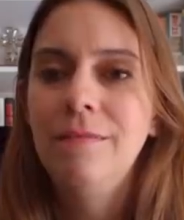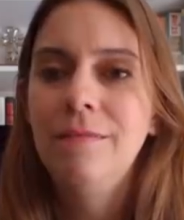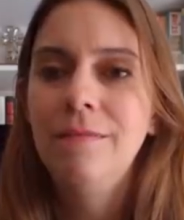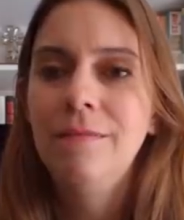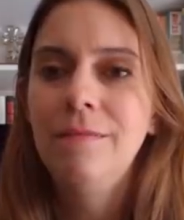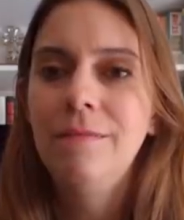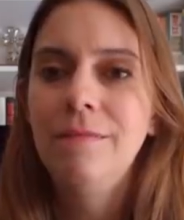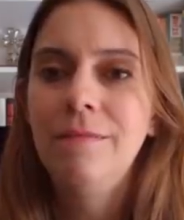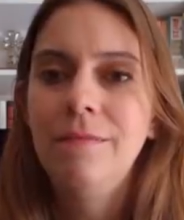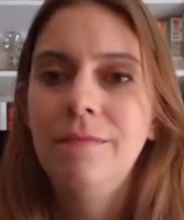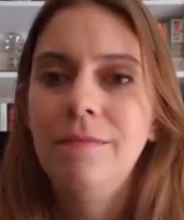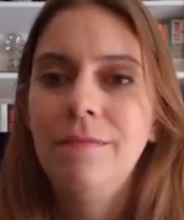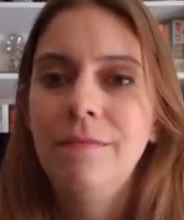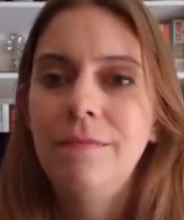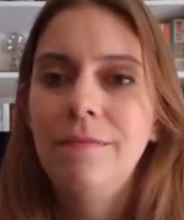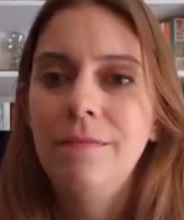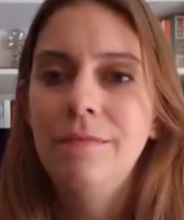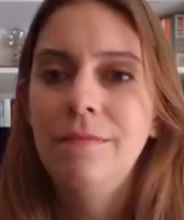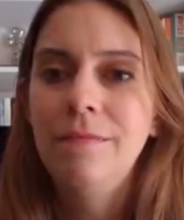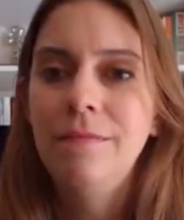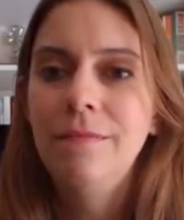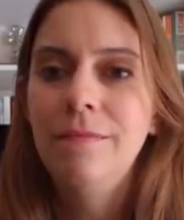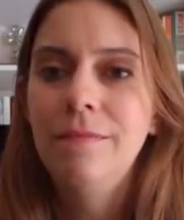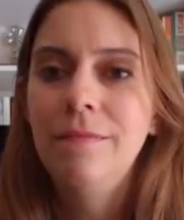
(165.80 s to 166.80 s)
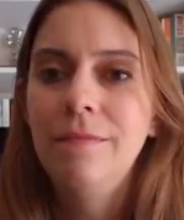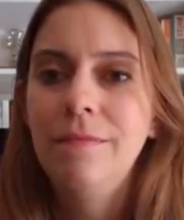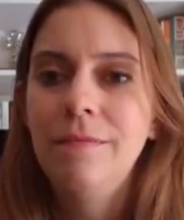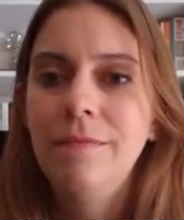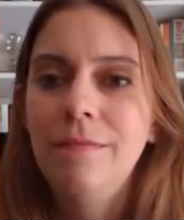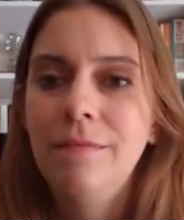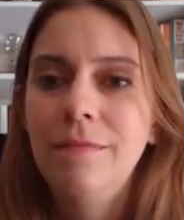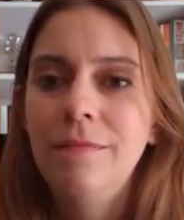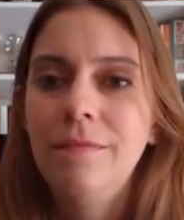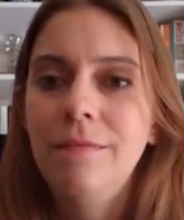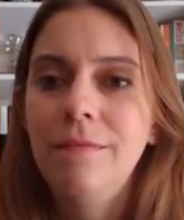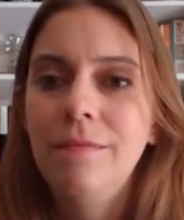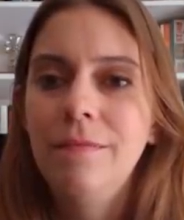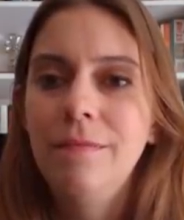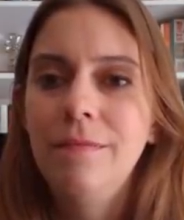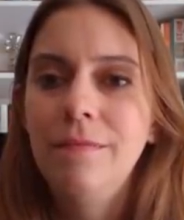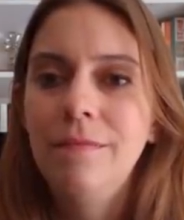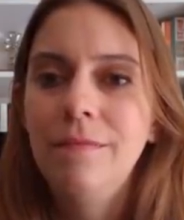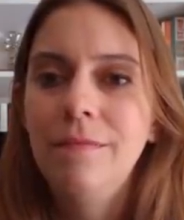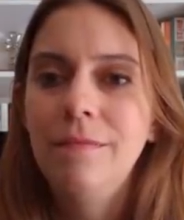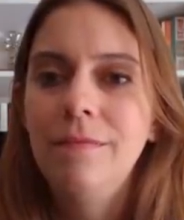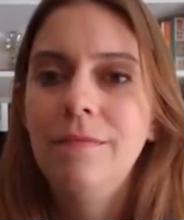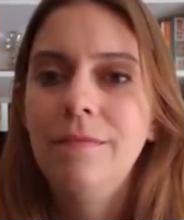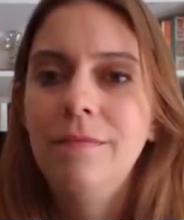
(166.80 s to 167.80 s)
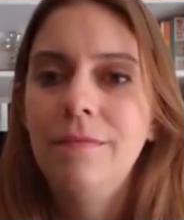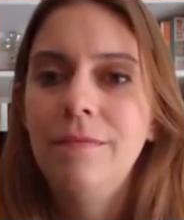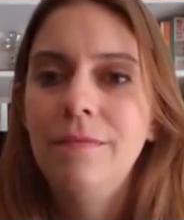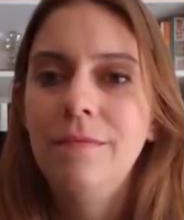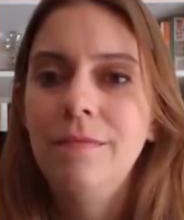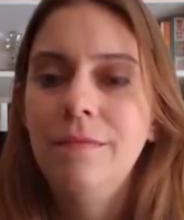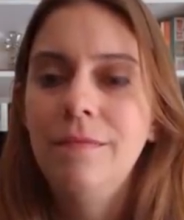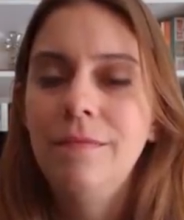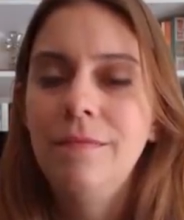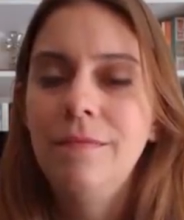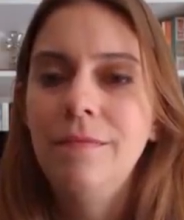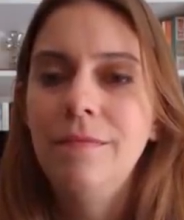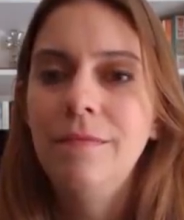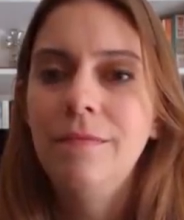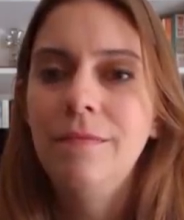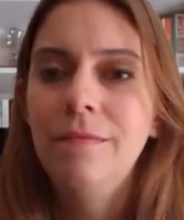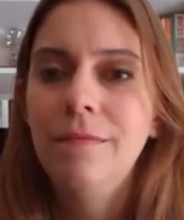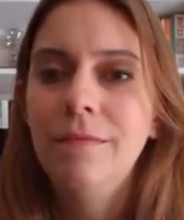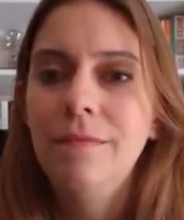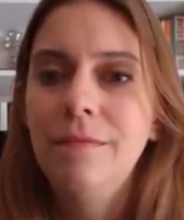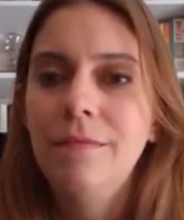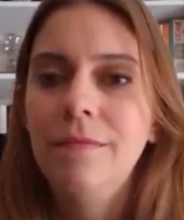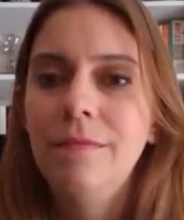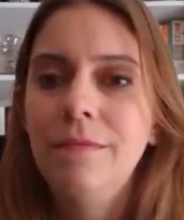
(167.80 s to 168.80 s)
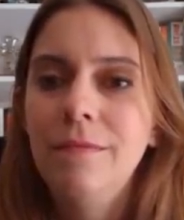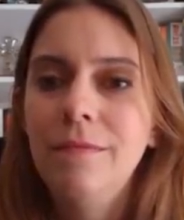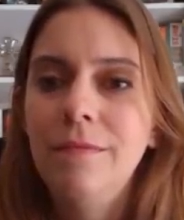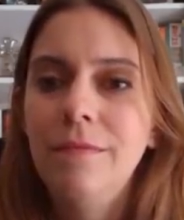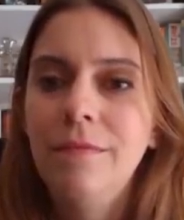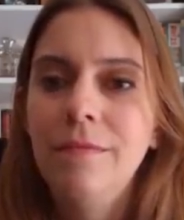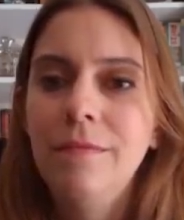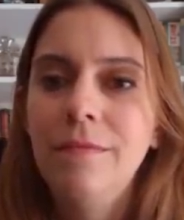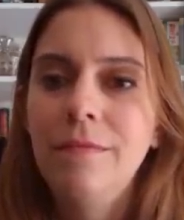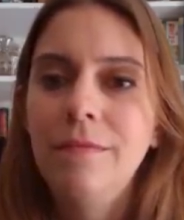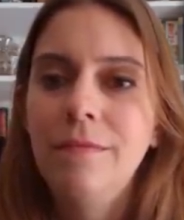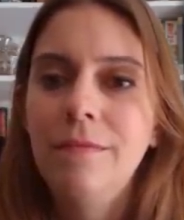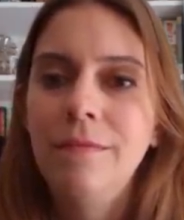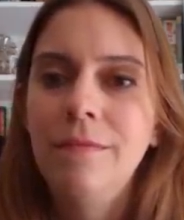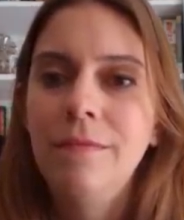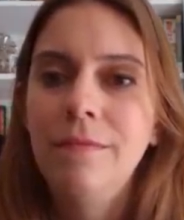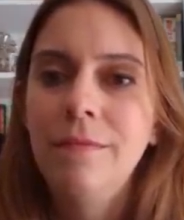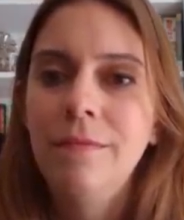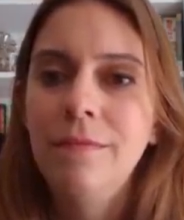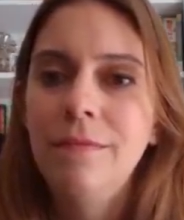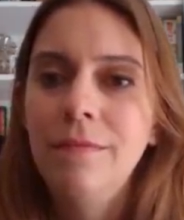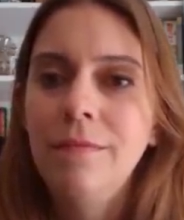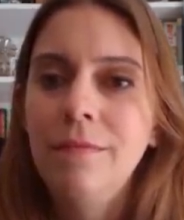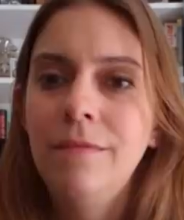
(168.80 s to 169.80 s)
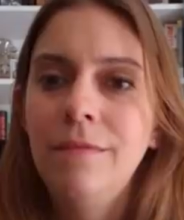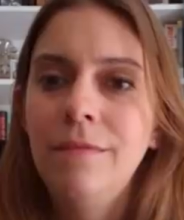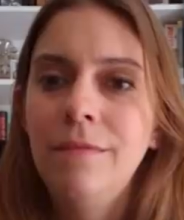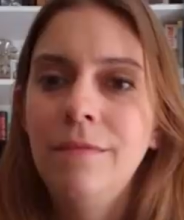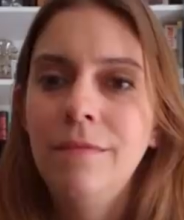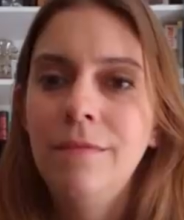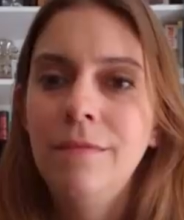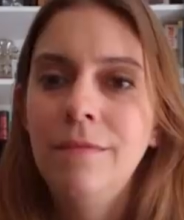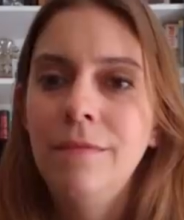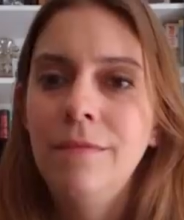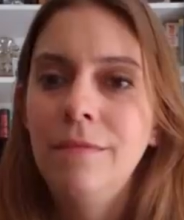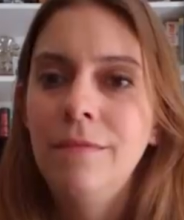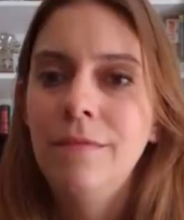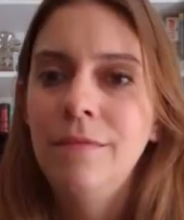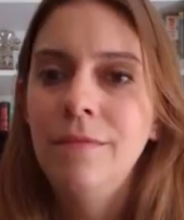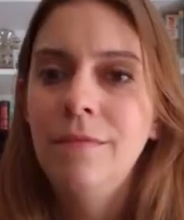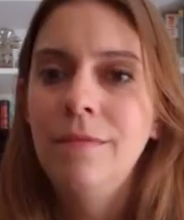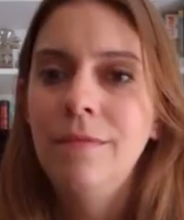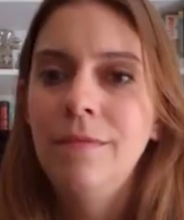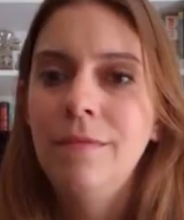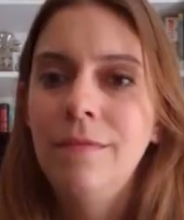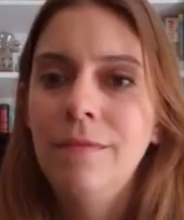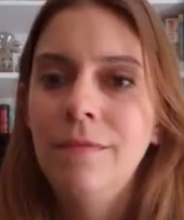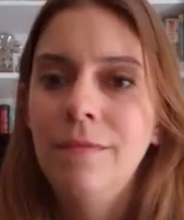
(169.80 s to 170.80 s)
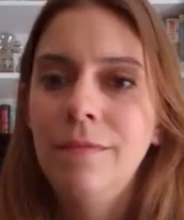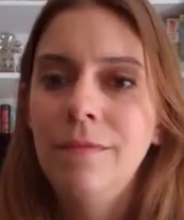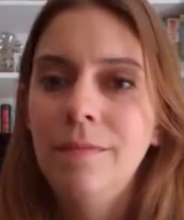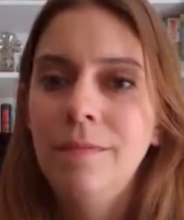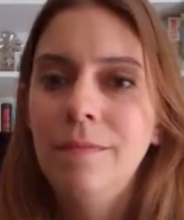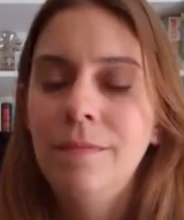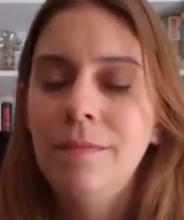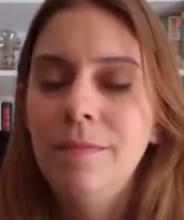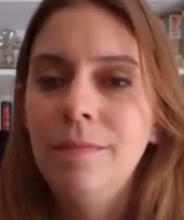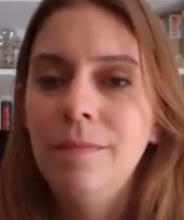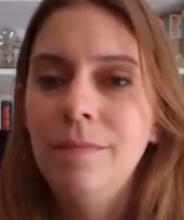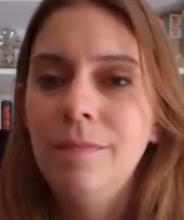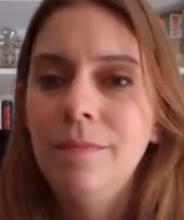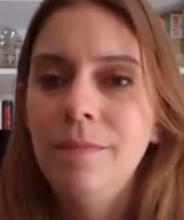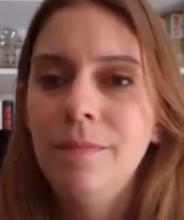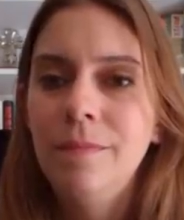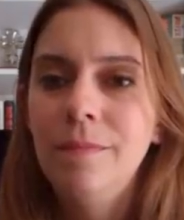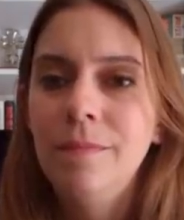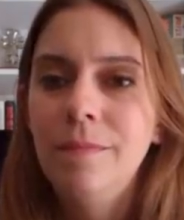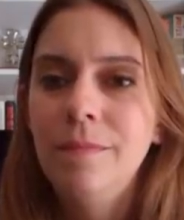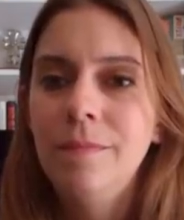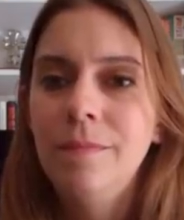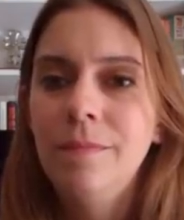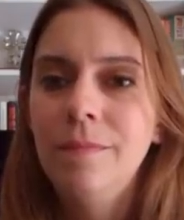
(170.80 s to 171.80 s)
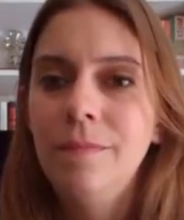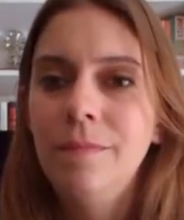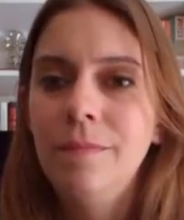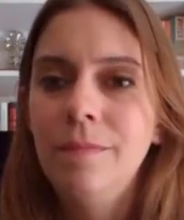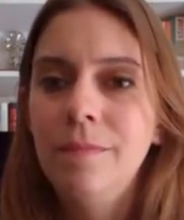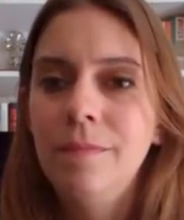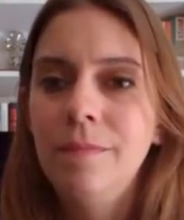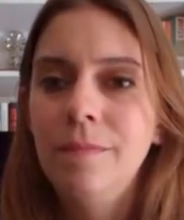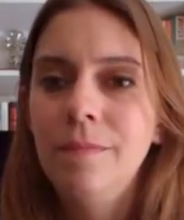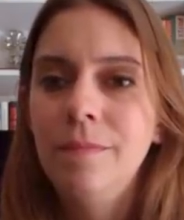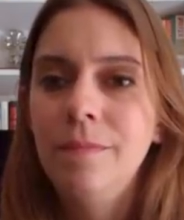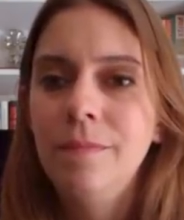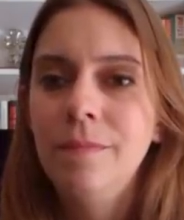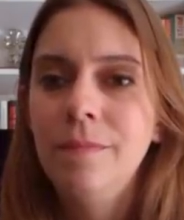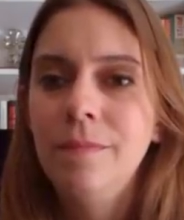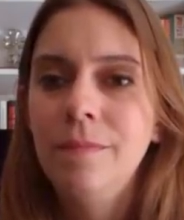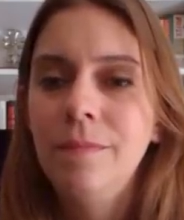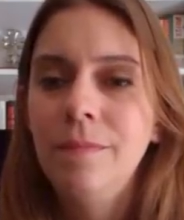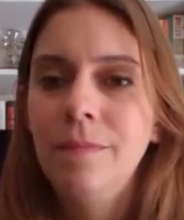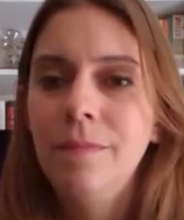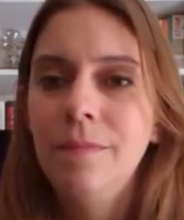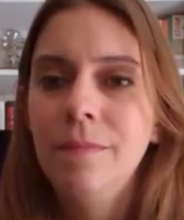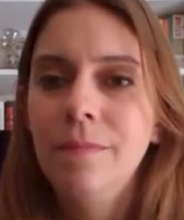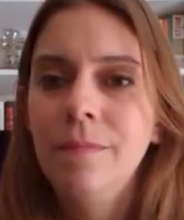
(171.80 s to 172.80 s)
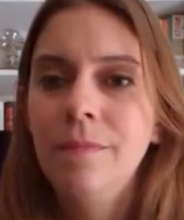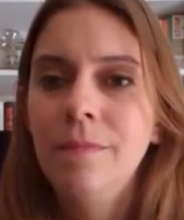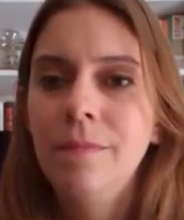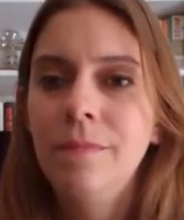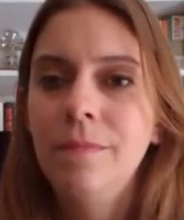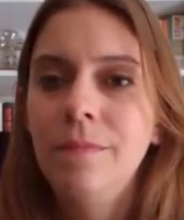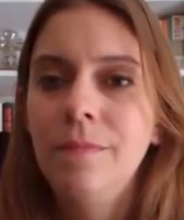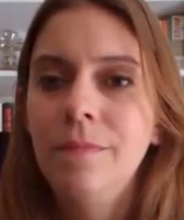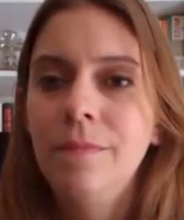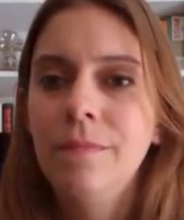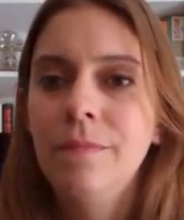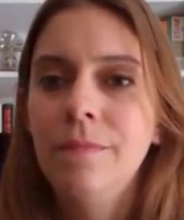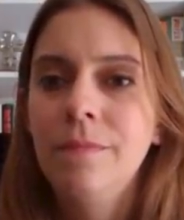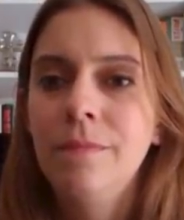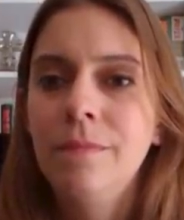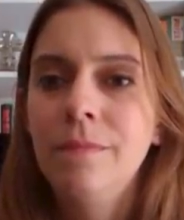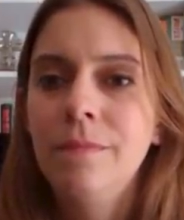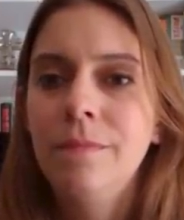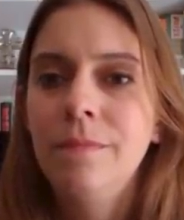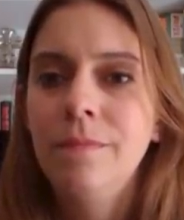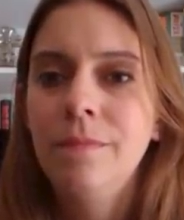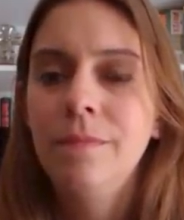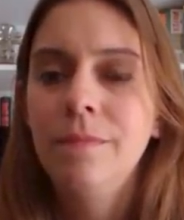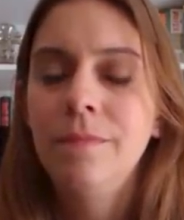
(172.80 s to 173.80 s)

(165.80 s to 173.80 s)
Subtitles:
[no speech]